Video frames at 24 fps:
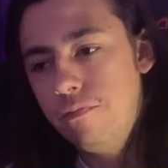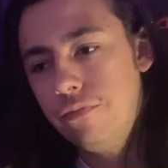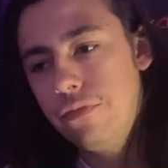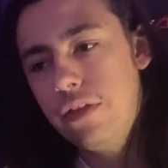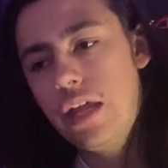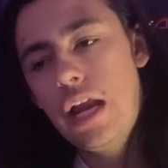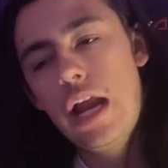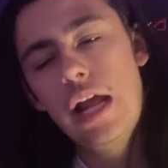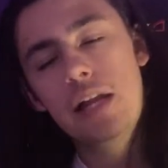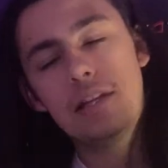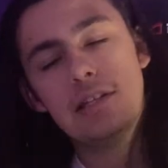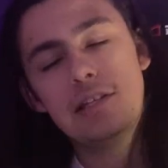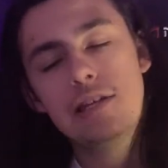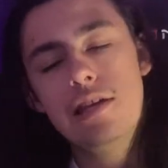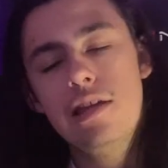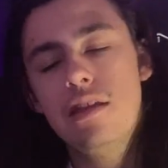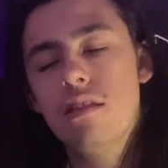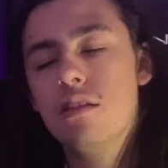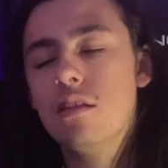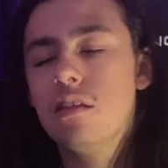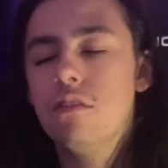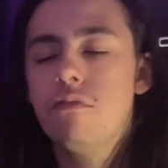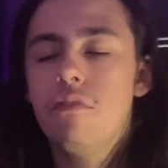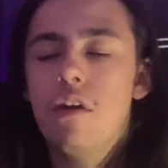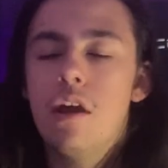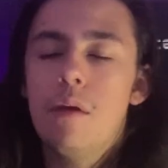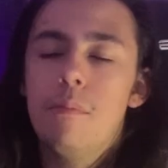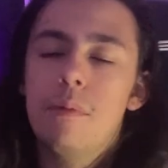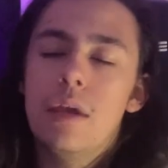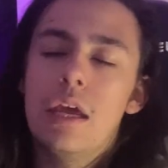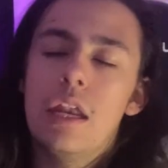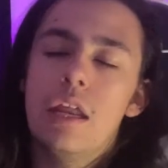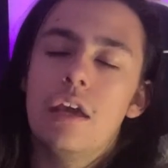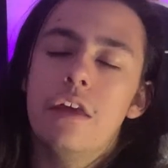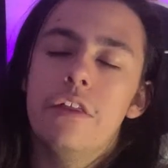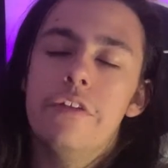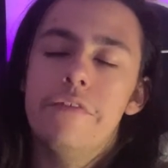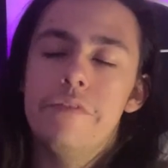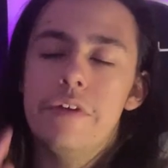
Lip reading: that I teased in the very beginning of the